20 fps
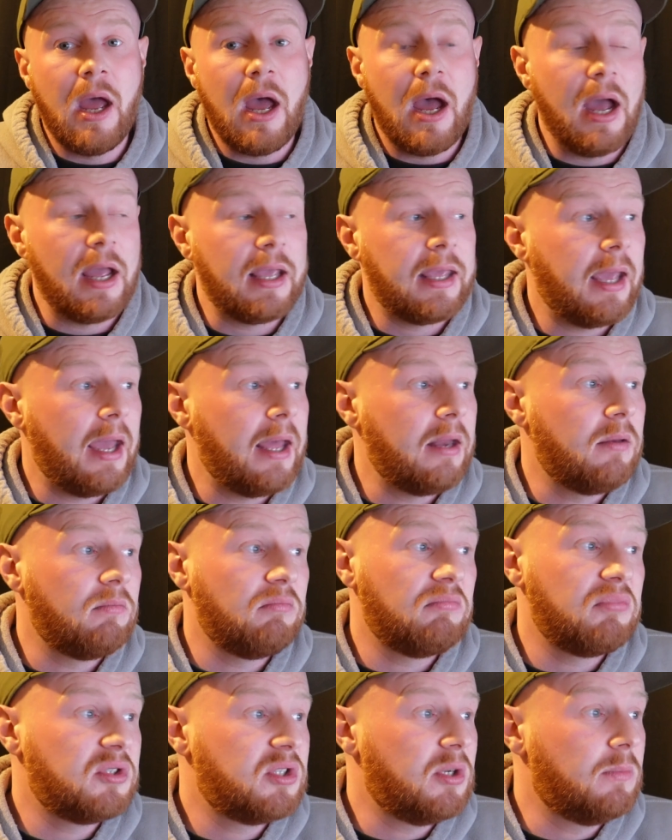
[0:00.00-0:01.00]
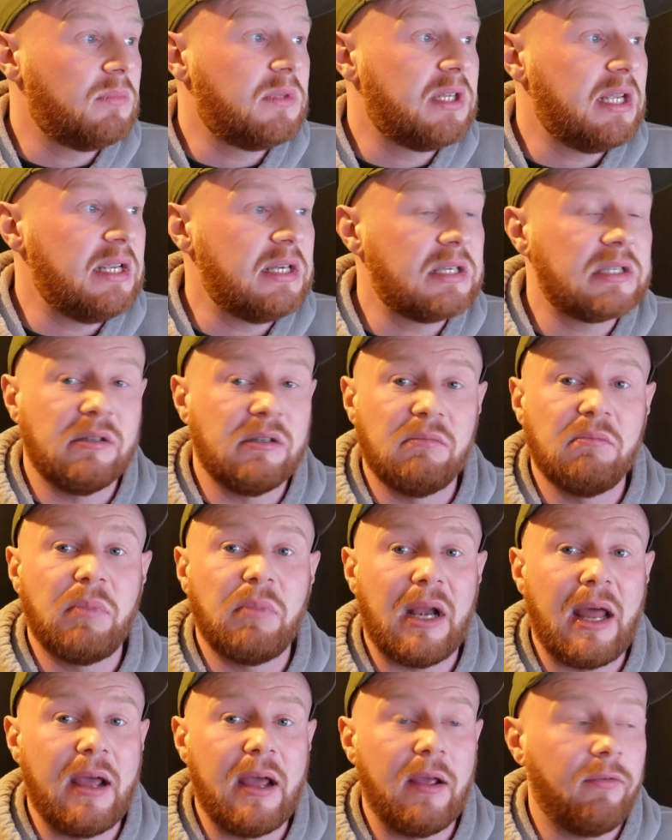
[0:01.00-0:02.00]
again, some decent
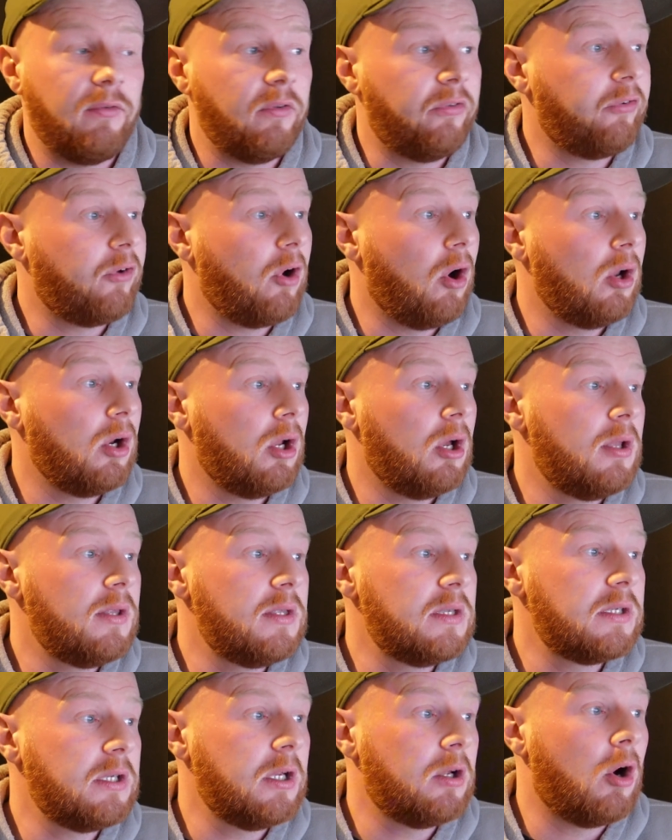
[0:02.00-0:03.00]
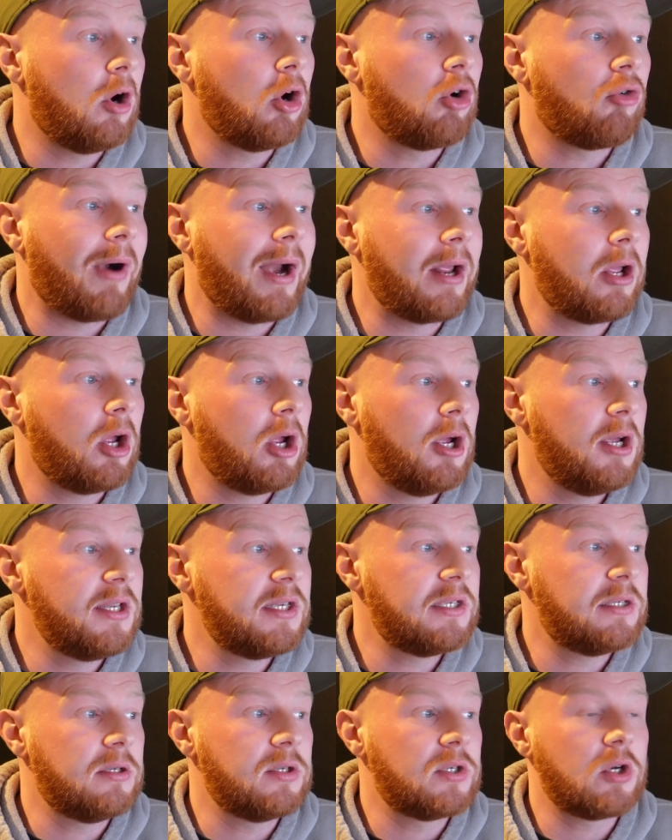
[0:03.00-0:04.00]
players for Scotland. You got Grant
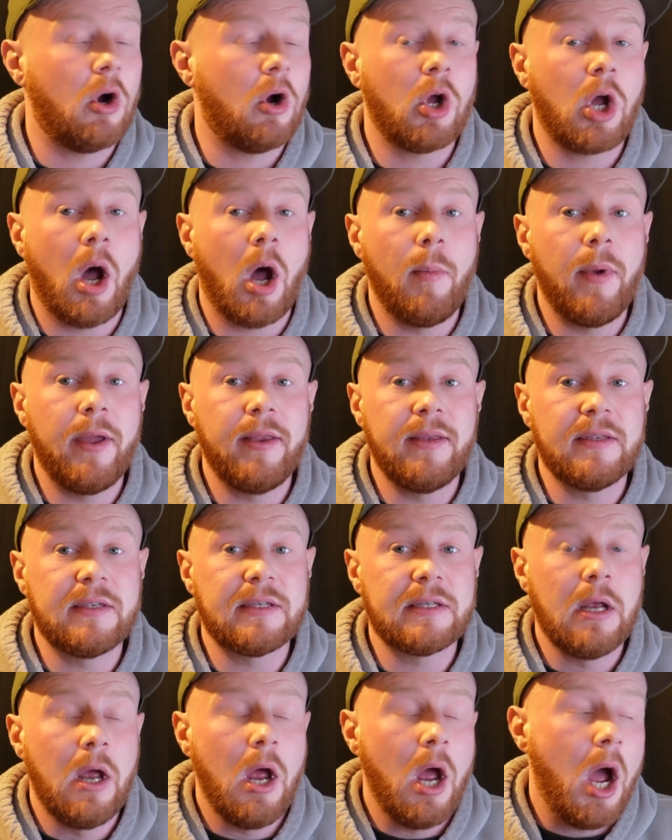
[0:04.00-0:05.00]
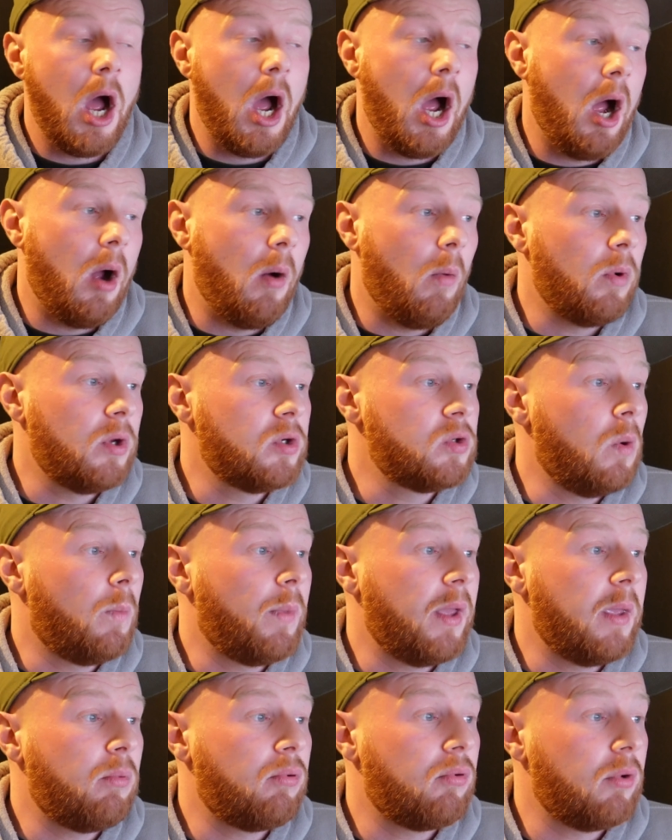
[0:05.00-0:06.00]
Christ and Scott Cummins, which will
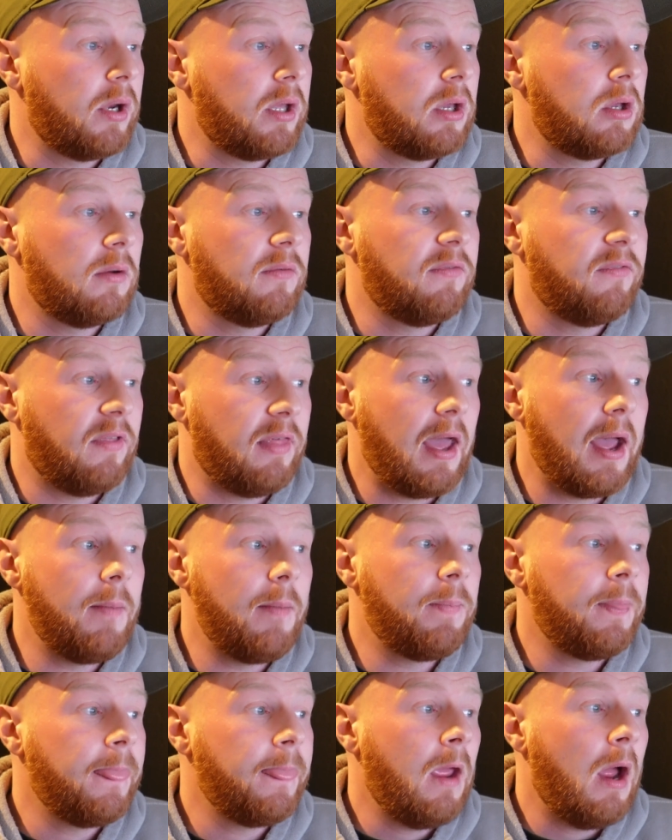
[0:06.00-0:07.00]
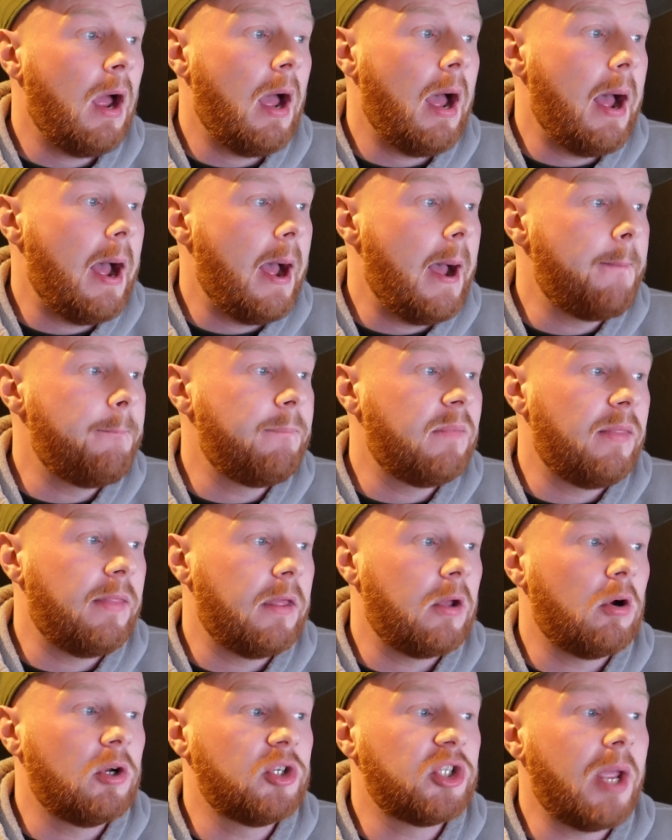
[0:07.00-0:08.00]
be pretty good for them. And
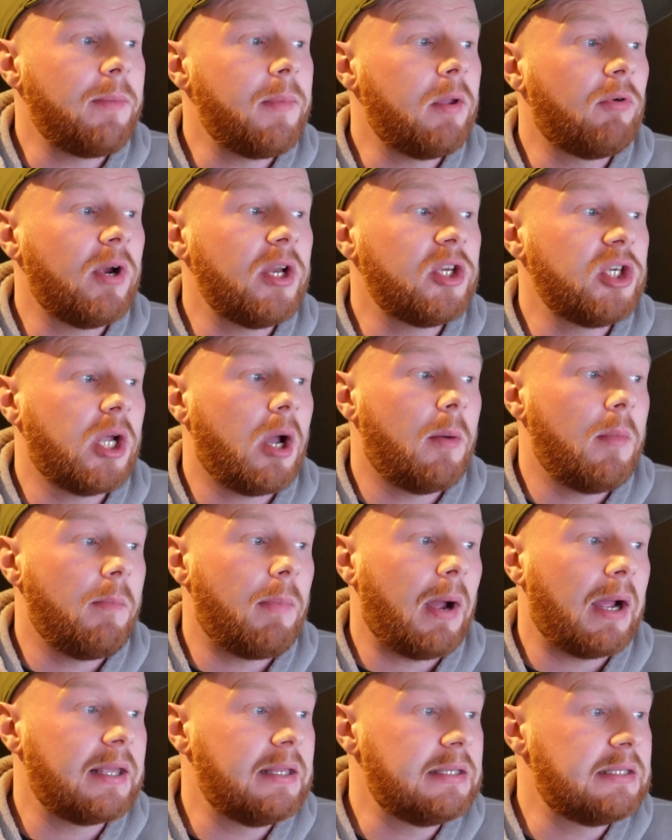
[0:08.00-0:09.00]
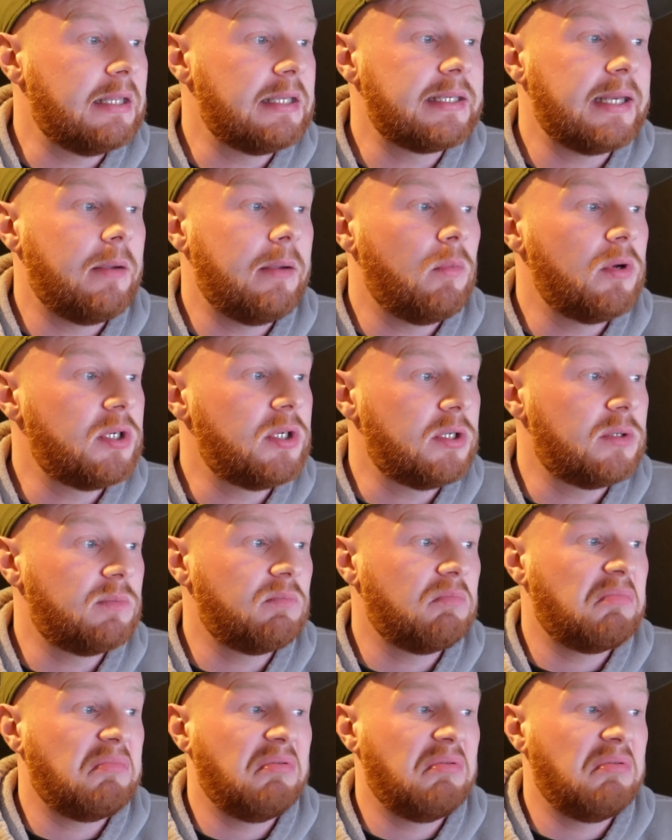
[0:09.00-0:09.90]
you've got Jamie Ritchie coming back into the team, which is